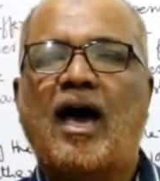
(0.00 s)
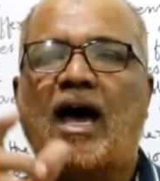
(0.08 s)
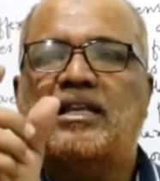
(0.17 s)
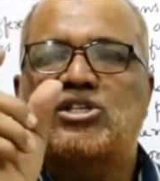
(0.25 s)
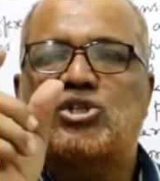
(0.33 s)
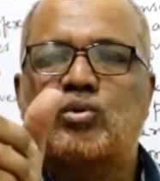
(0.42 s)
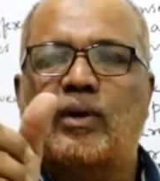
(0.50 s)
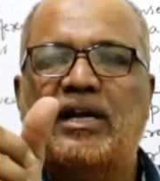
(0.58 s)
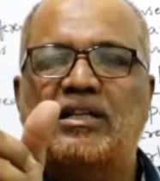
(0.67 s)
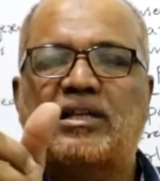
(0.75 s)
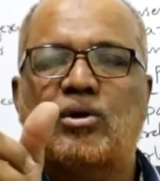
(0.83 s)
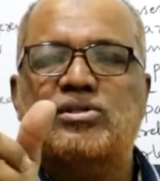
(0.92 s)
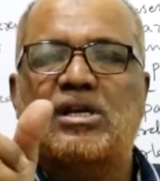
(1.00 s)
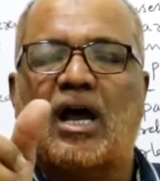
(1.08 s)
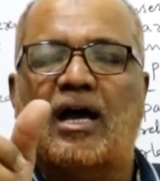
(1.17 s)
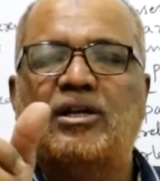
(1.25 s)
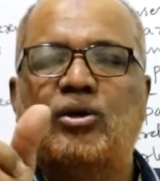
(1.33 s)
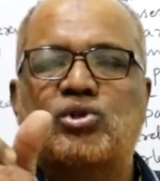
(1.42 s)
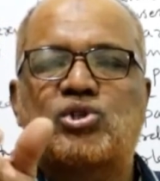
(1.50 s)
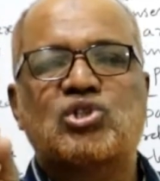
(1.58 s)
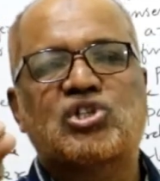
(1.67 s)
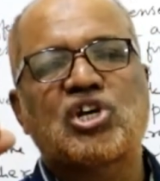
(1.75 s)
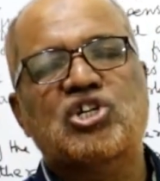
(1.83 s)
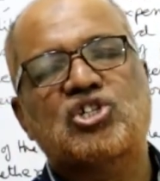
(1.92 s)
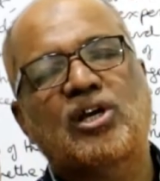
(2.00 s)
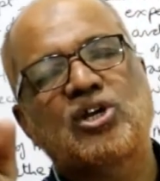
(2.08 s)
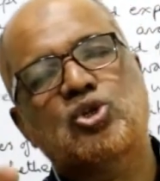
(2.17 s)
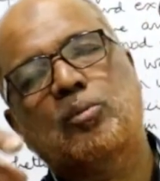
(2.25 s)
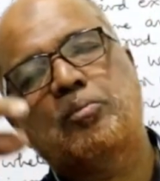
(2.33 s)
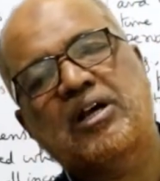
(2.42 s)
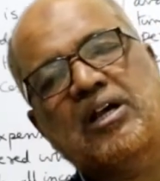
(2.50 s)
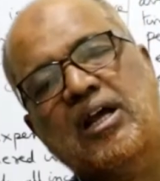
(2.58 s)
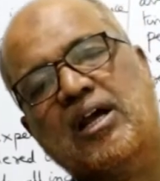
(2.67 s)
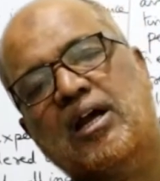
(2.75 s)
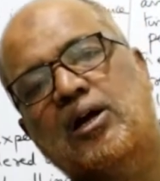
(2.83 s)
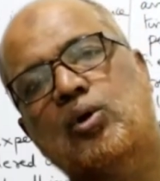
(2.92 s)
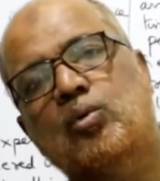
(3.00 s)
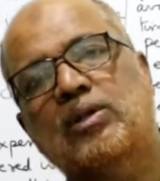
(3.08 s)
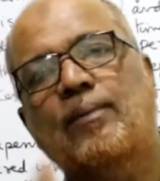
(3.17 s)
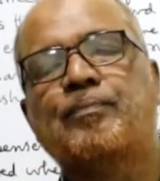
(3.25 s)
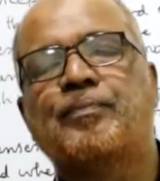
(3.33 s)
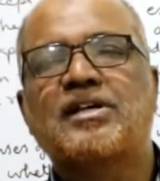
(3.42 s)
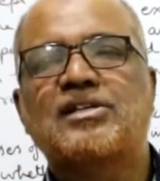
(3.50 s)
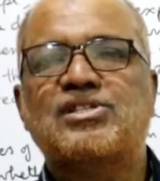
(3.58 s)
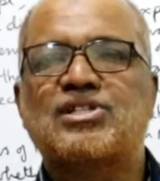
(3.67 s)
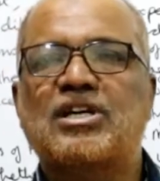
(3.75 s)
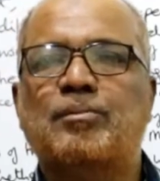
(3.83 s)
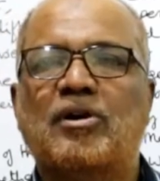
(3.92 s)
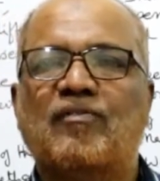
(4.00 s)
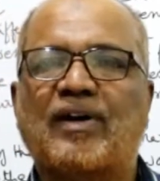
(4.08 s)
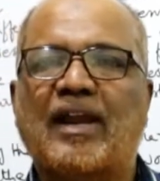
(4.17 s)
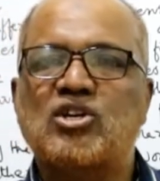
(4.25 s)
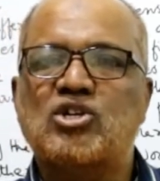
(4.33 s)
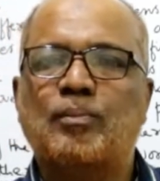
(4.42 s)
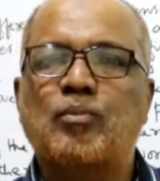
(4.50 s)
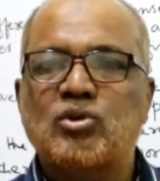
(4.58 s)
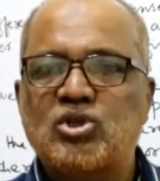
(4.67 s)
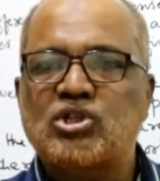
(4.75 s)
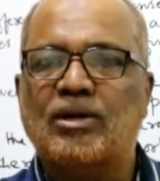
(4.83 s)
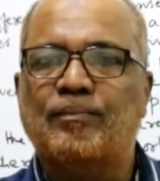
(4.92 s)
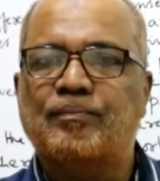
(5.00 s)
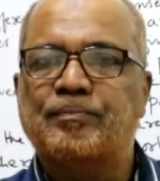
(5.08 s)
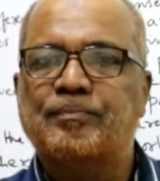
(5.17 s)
And this 20,000 unused stationery should be taken to the statement of financial position.